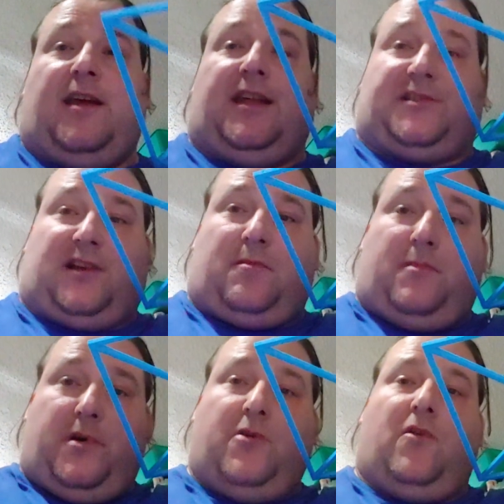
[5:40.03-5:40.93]
It's going to
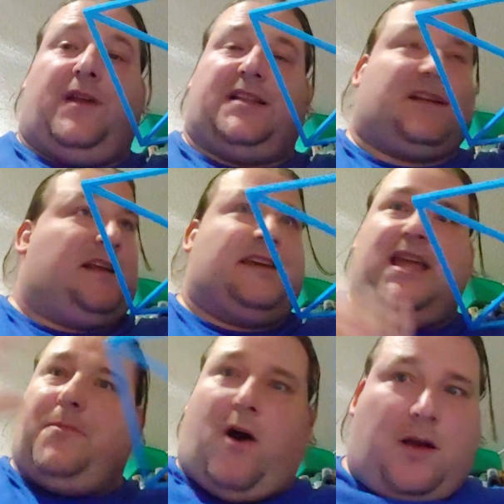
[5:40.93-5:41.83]
move, and it's going to
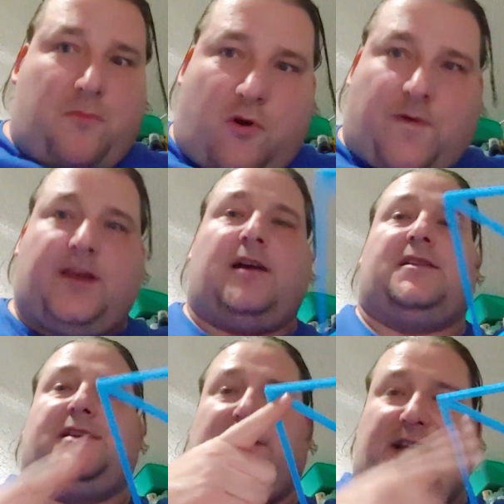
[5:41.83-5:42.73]
keep on moving
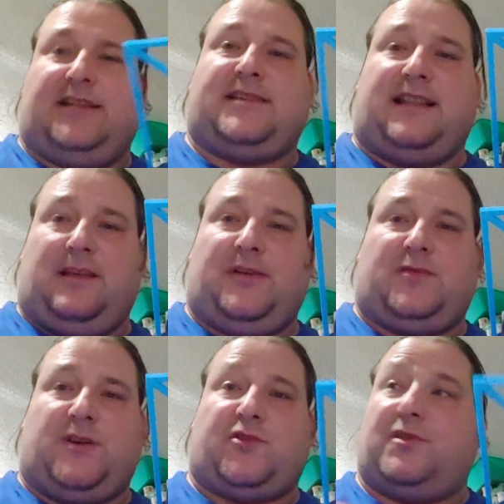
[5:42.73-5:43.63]
until it hits that limit
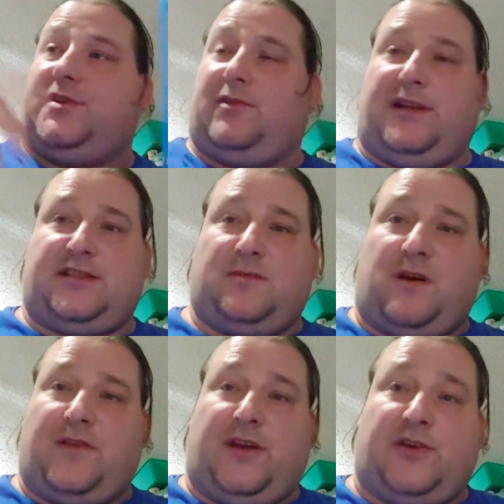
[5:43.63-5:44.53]
switch or until it hits some
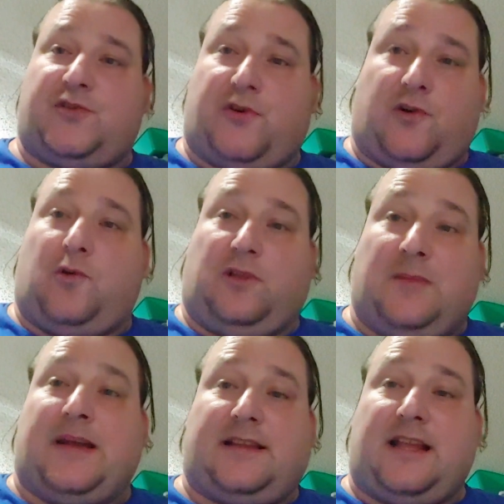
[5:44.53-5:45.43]
other internal
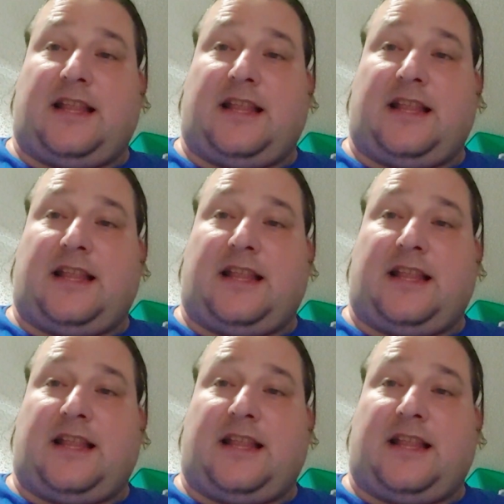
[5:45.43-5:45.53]
limit